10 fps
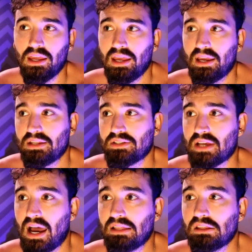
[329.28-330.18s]
And
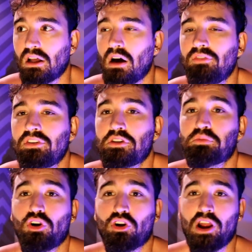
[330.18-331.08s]
I loved to
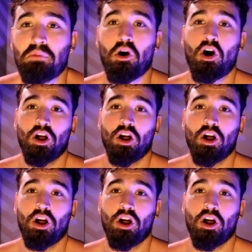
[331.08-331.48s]
program